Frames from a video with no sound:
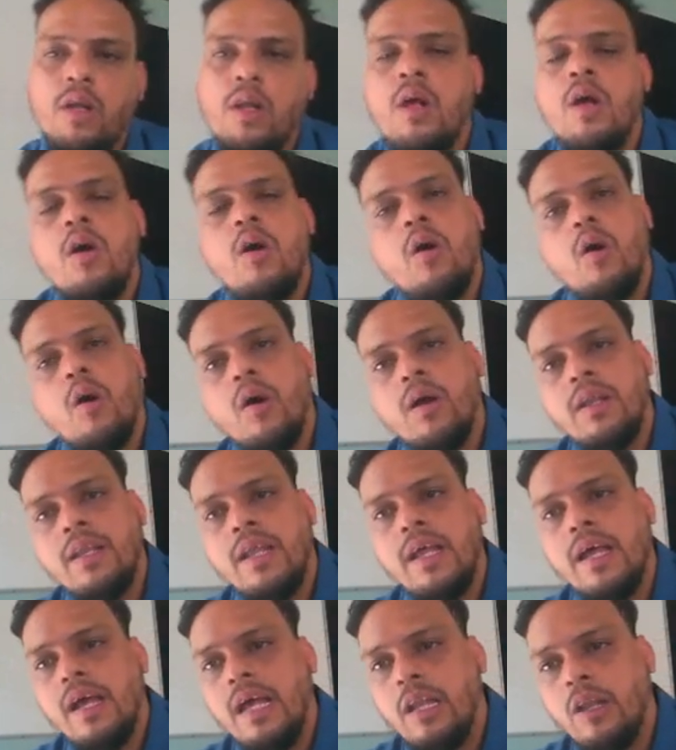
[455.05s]
on
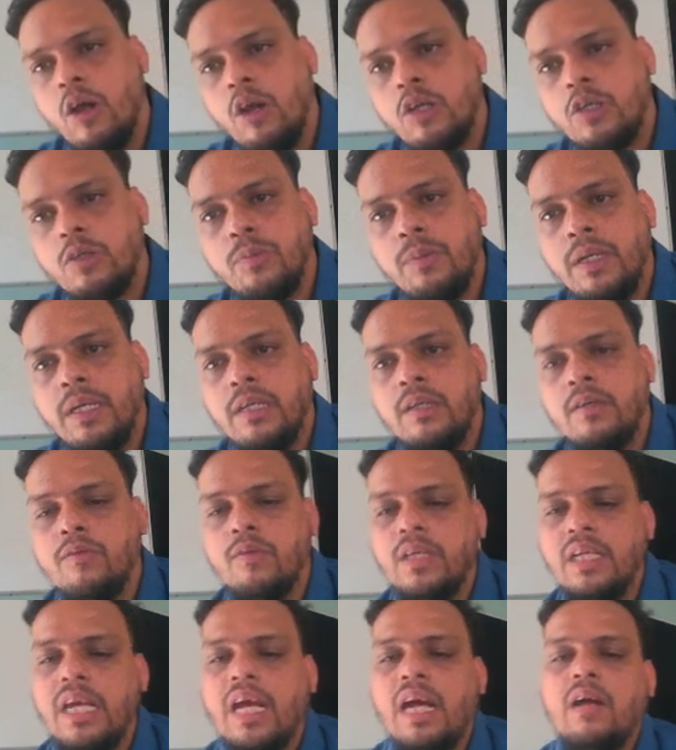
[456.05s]
allotment we
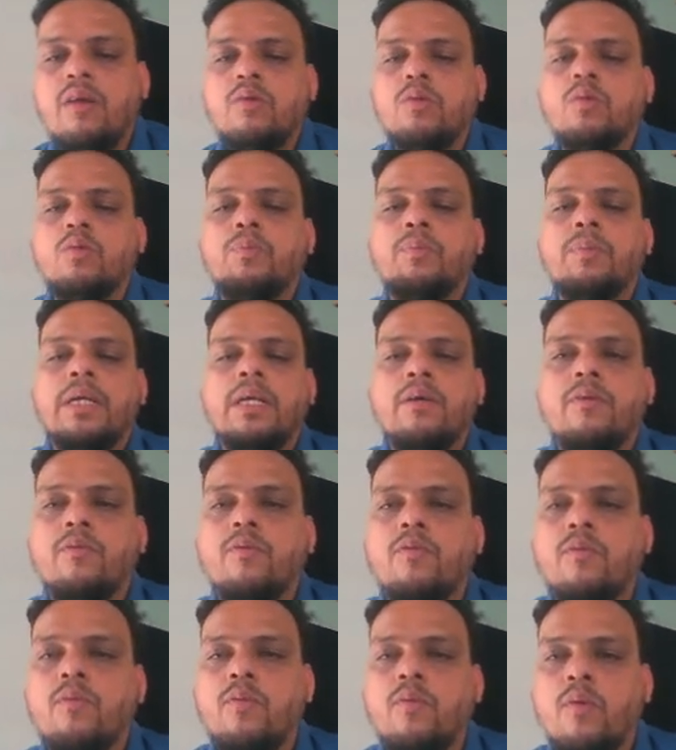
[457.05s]
have to pay
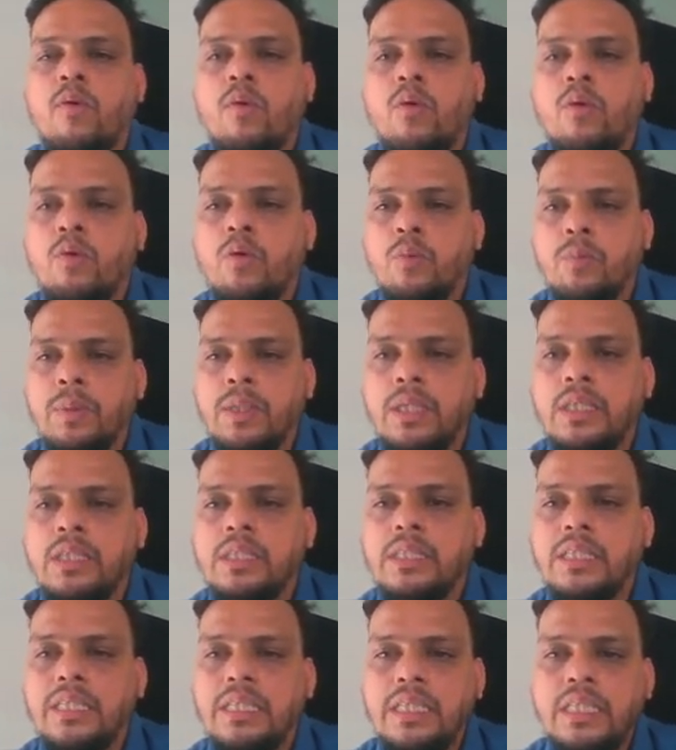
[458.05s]
4 rupees
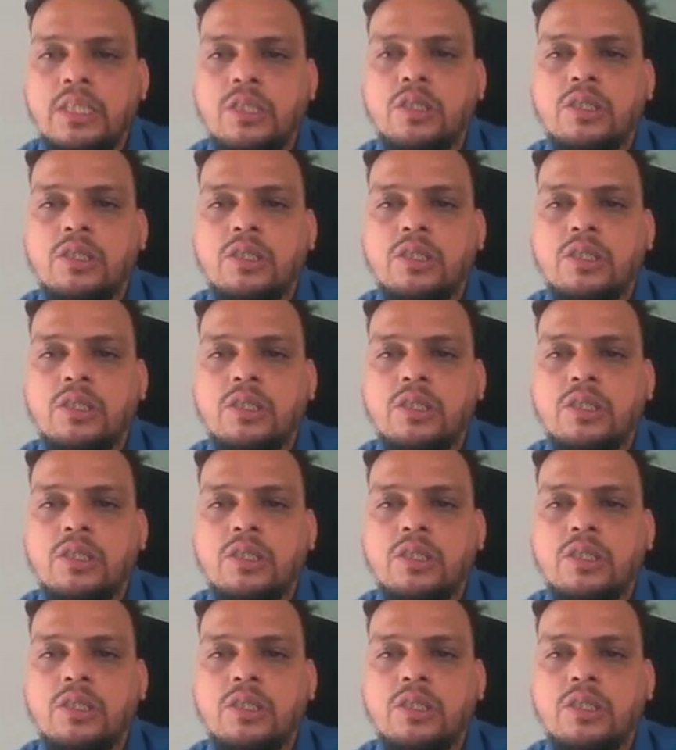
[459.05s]
each,